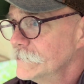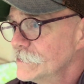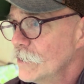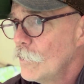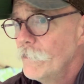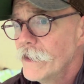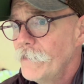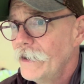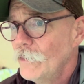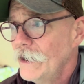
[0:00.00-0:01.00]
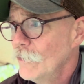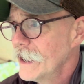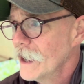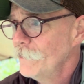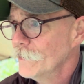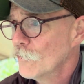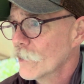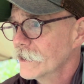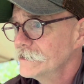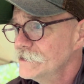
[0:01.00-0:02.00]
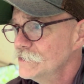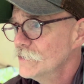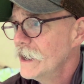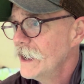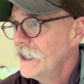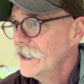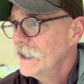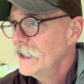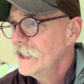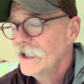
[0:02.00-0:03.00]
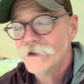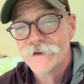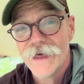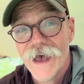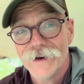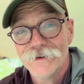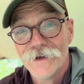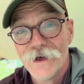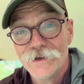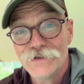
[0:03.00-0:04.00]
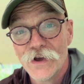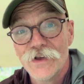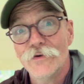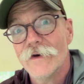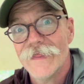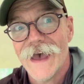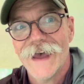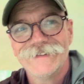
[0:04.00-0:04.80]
it won't be a bad way to wake up in the morning to that. I'll show you that.